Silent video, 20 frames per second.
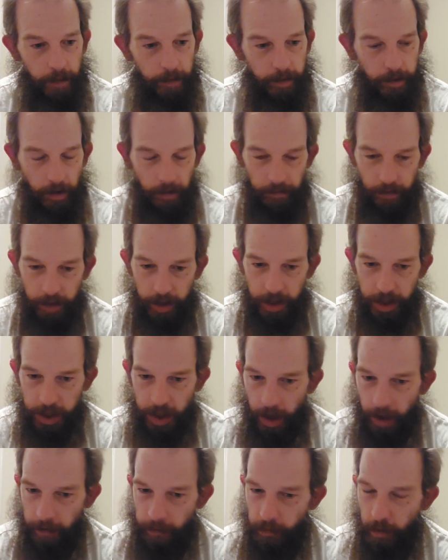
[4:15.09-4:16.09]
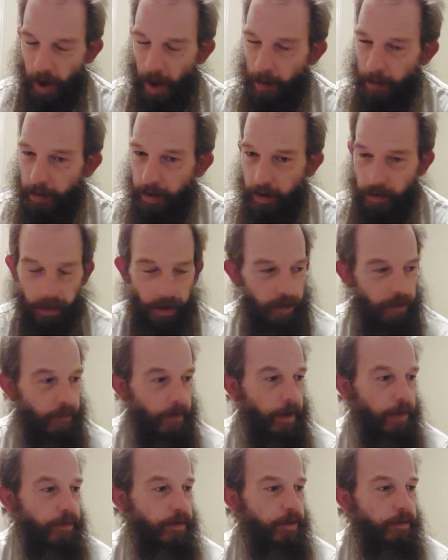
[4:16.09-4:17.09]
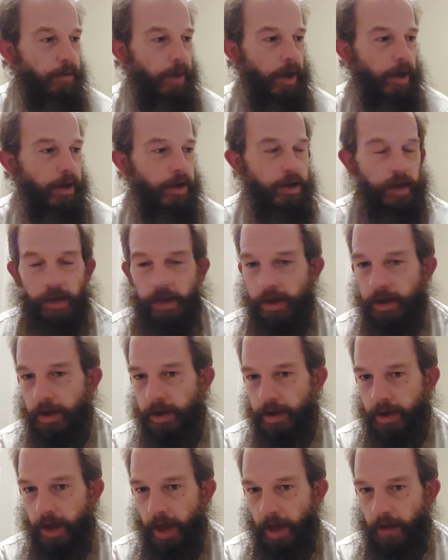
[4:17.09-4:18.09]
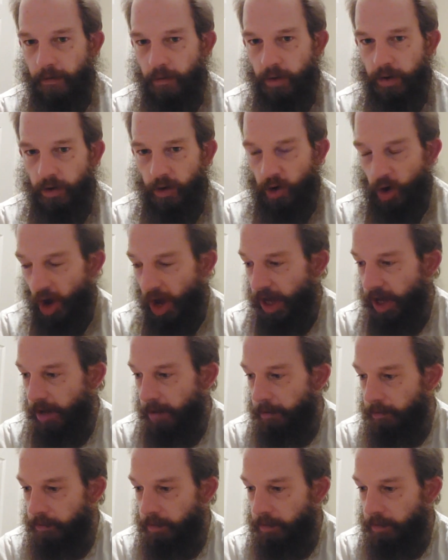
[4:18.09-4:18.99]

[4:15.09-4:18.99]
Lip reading: because obviously Shaftesbury Abbey was founded by Alfred the Great,